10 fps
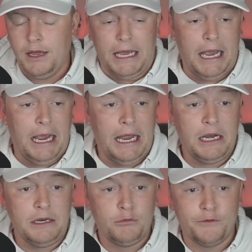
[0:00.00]

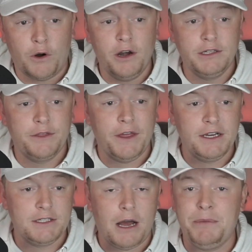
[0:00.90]
And referring to
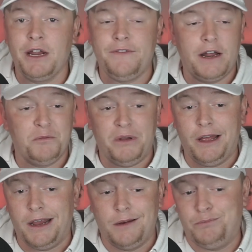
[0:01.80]
things not being a final
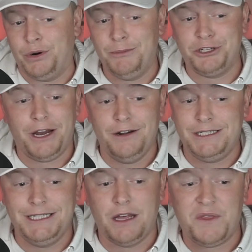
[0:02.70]
play, I can pretty much
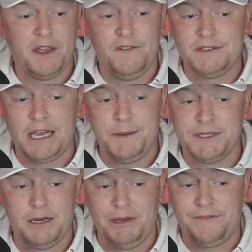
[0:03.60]
guarantee nothing in this game is
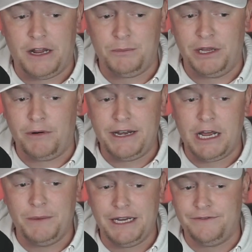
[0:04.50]
going to be a final play. Right
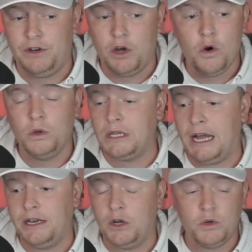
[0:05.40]
now, we have no
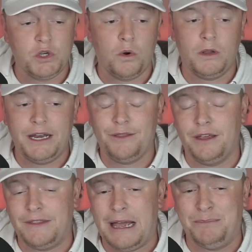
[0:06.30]
line, no total, anything
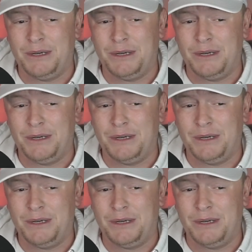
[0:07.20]
like that.